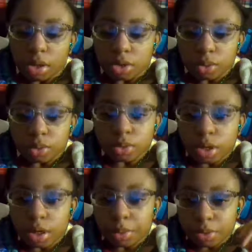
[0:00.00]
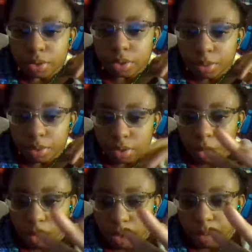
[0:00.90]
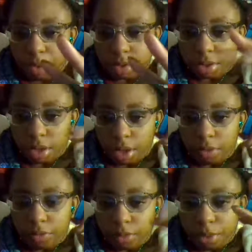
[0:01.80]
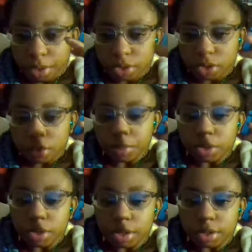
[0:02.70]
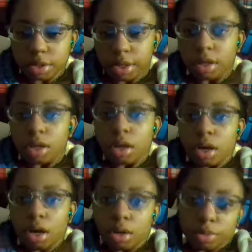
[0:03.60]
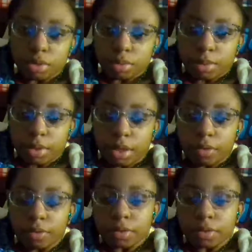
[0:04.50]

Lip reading: Don't try to push the person away because they have depression. Don't be trying to say, I don't want you in my life.